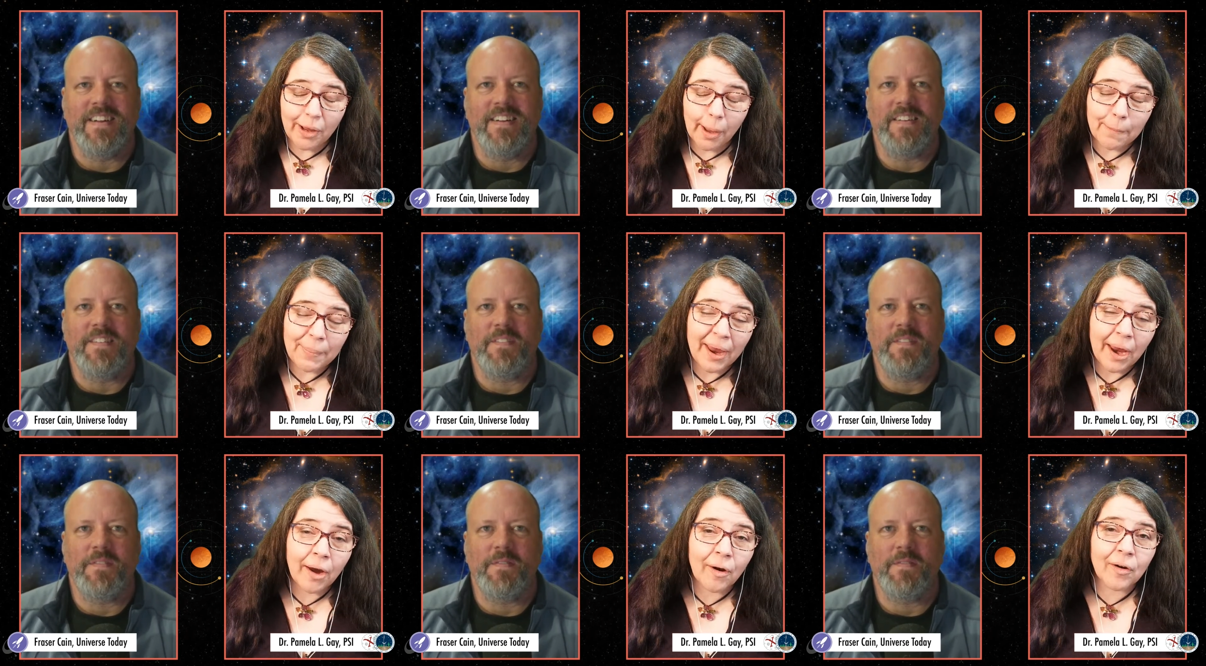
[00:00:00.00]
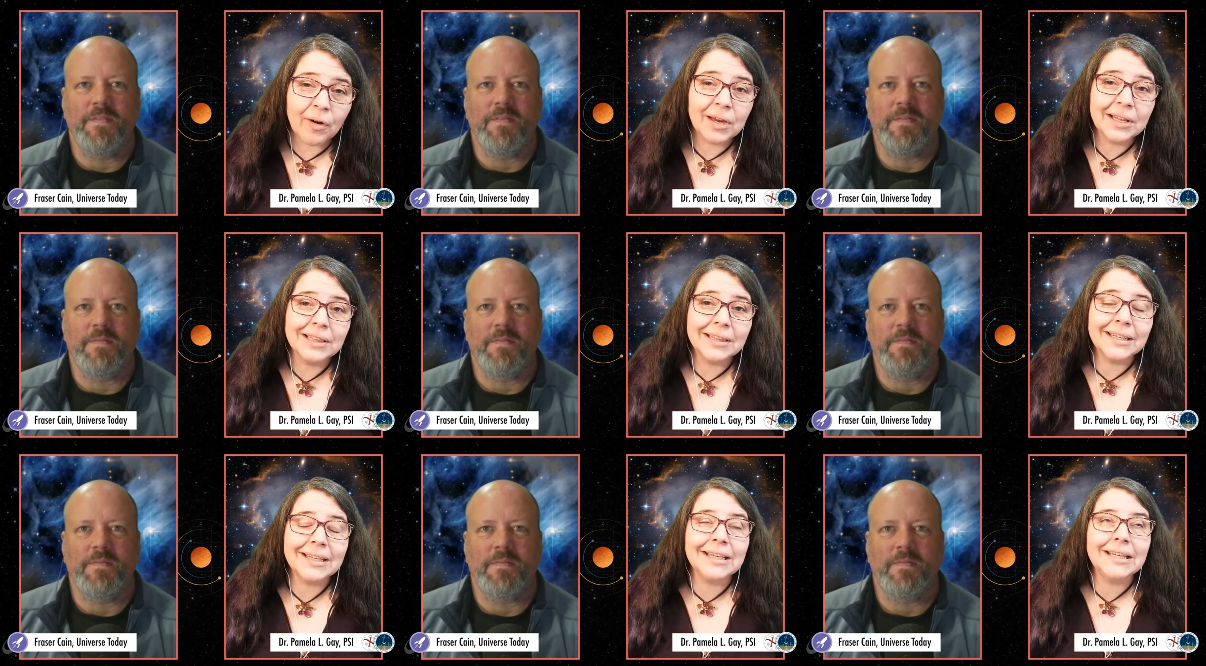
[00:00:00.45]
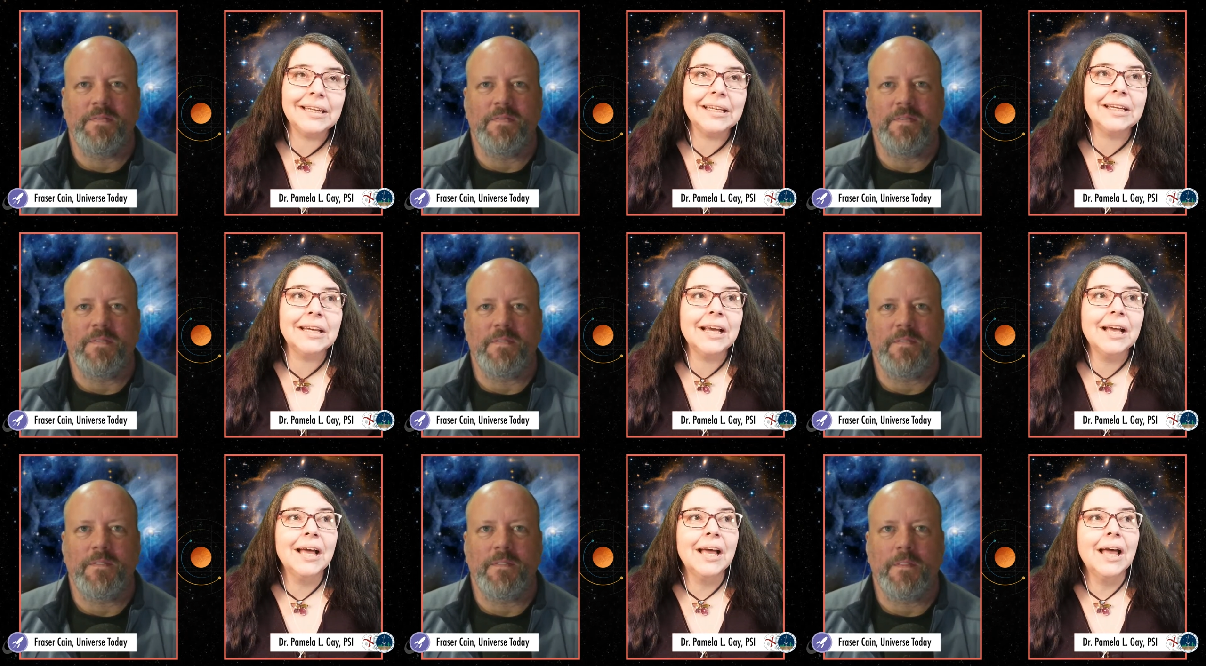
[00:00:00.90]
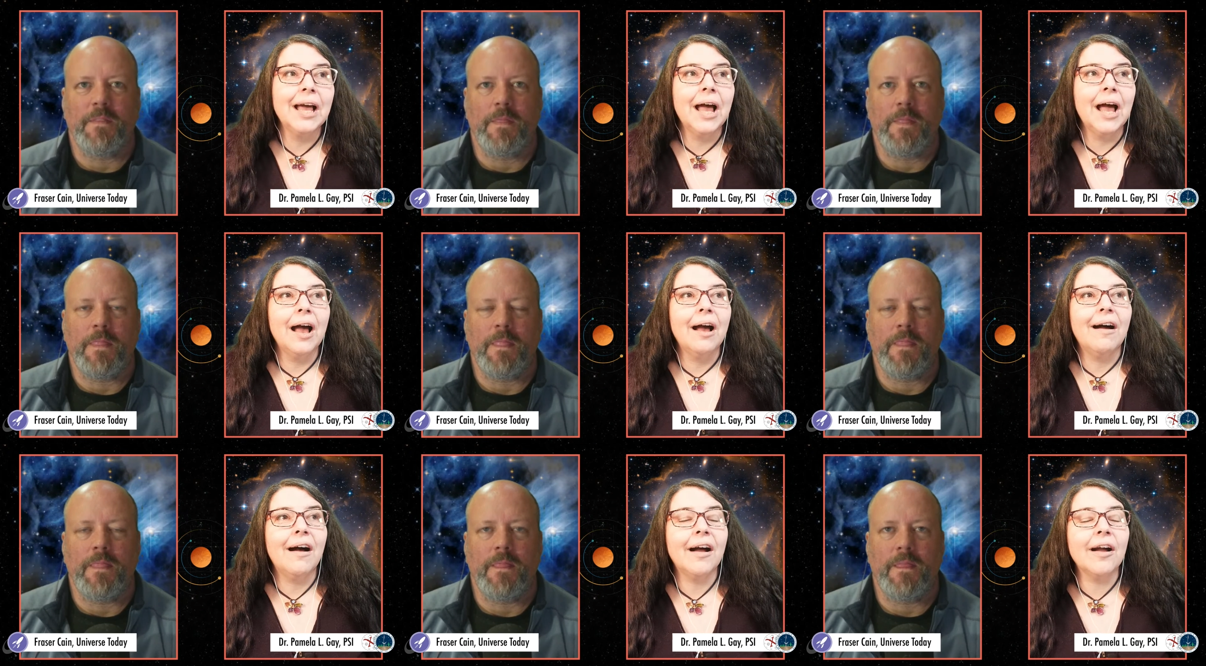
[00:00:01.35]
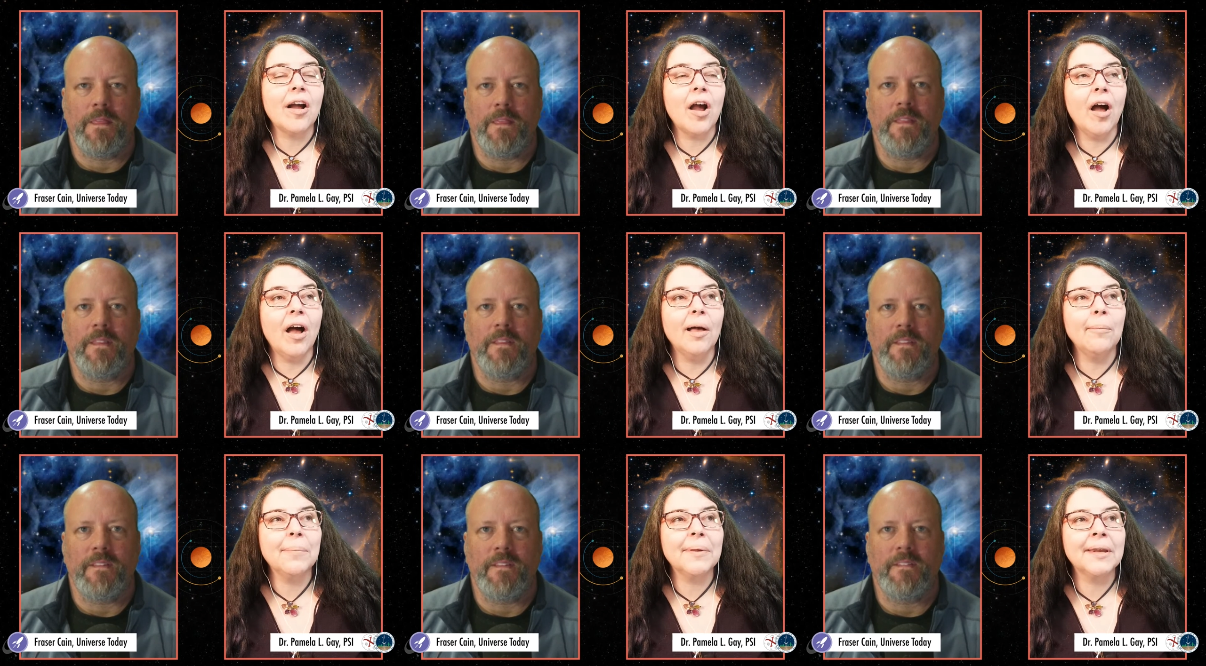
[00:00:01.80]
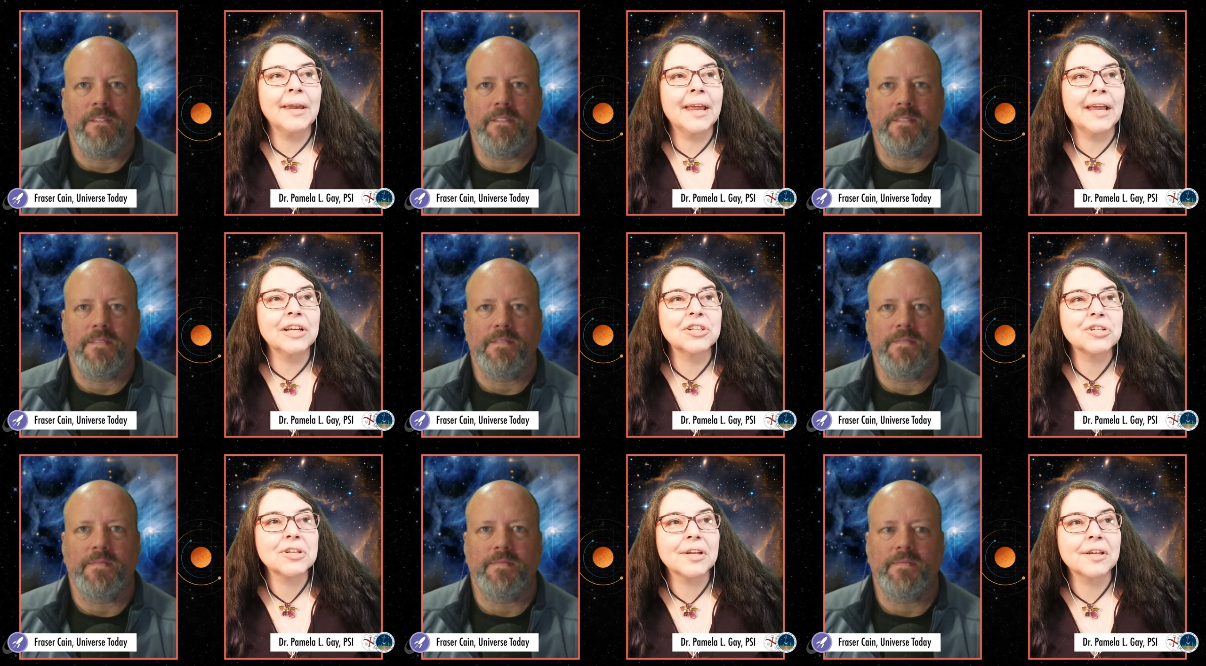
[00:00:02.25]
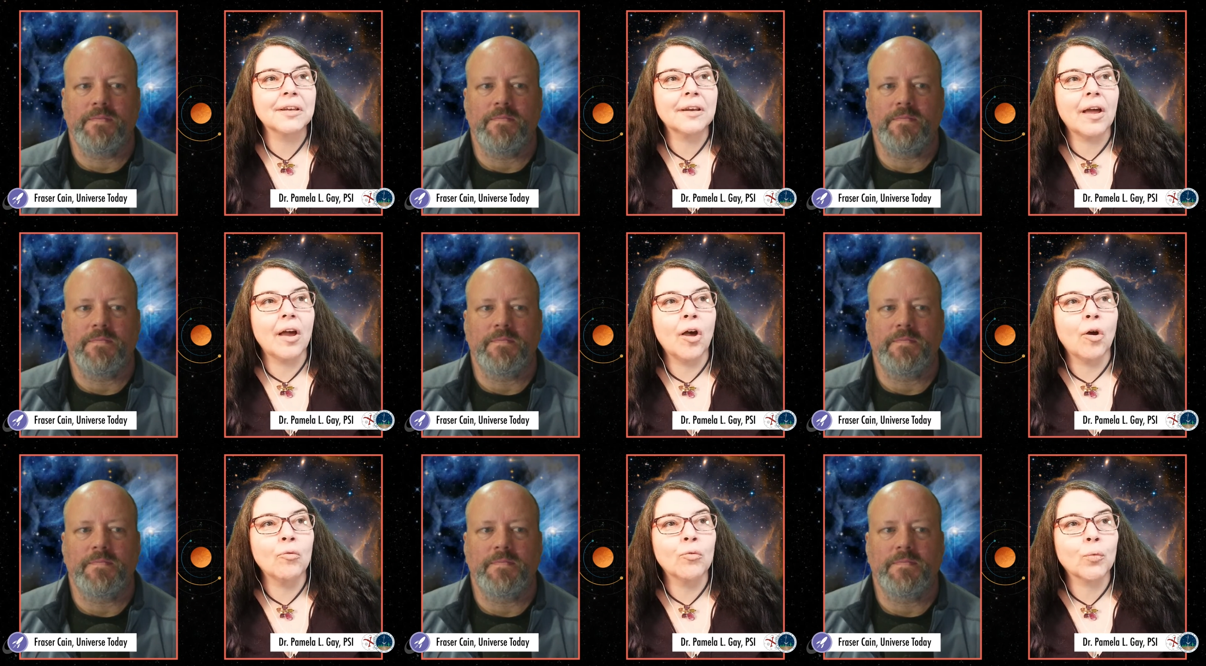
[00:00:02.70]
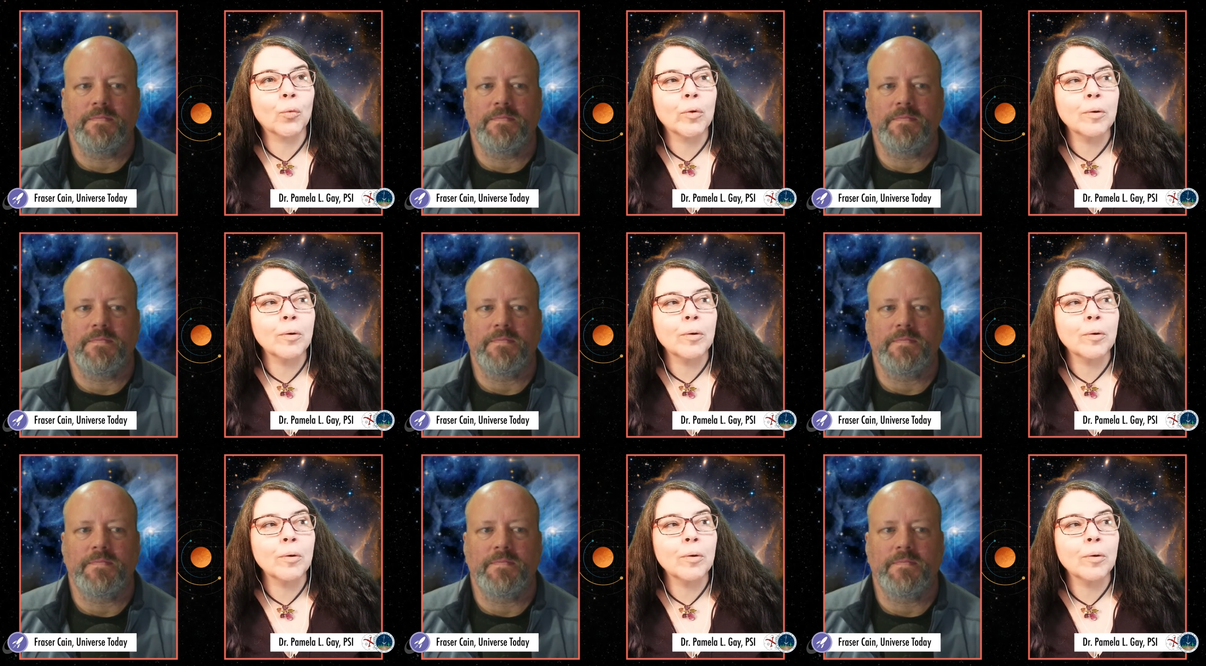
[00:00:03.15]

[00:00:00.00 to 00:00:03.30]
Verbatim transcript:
Speaker 1: apparently a combination of